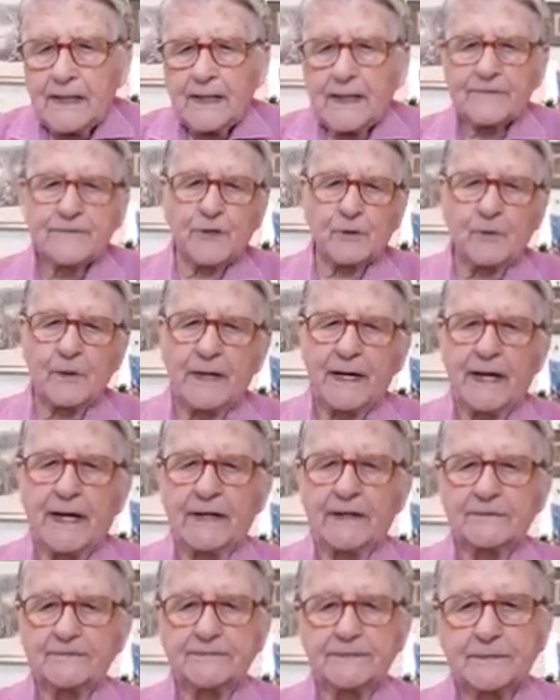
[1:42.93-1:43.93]
So we
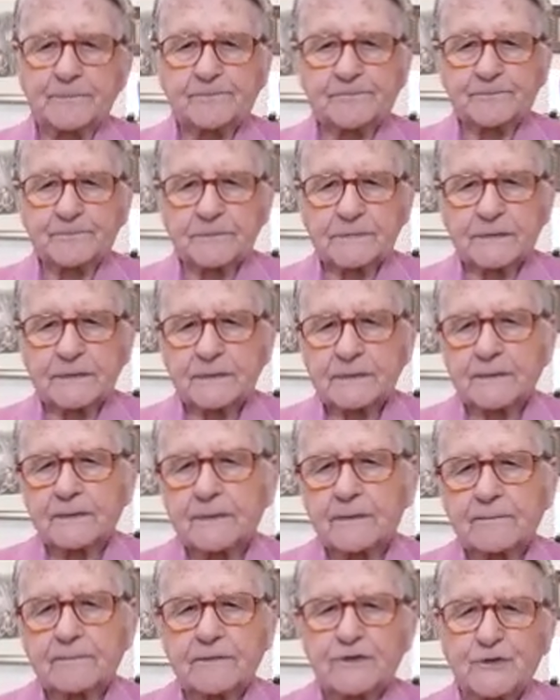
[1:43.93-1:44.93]
have
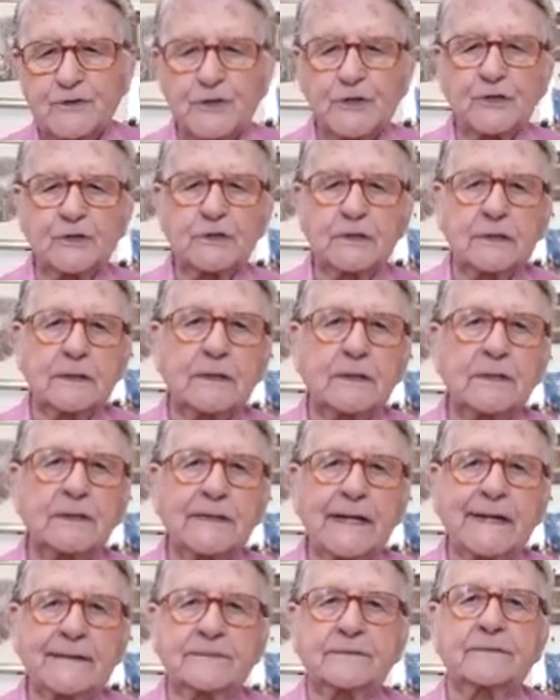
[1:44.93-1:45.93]
Jill
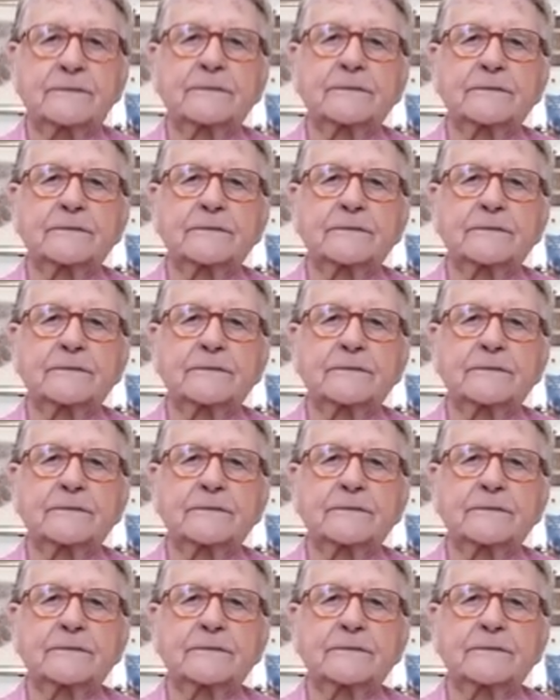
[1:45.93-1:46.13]
let